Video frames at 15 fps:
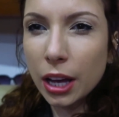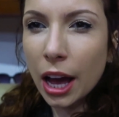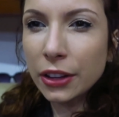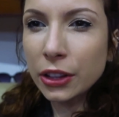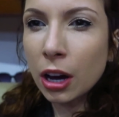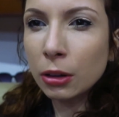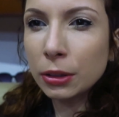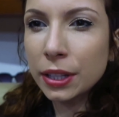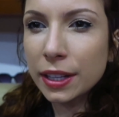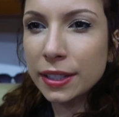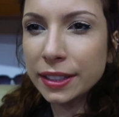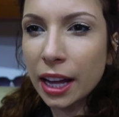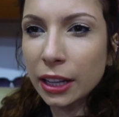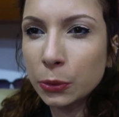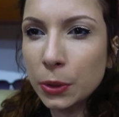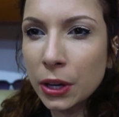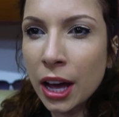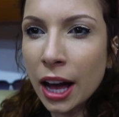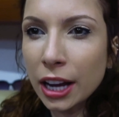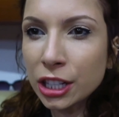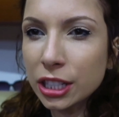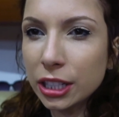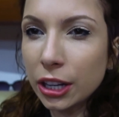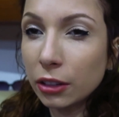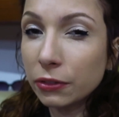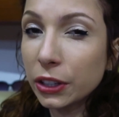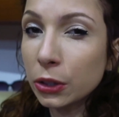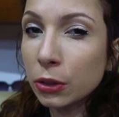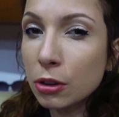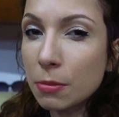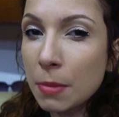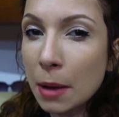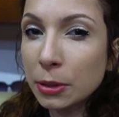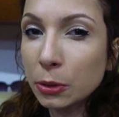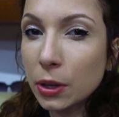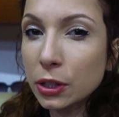I noticed that we are actually on the Google Maps,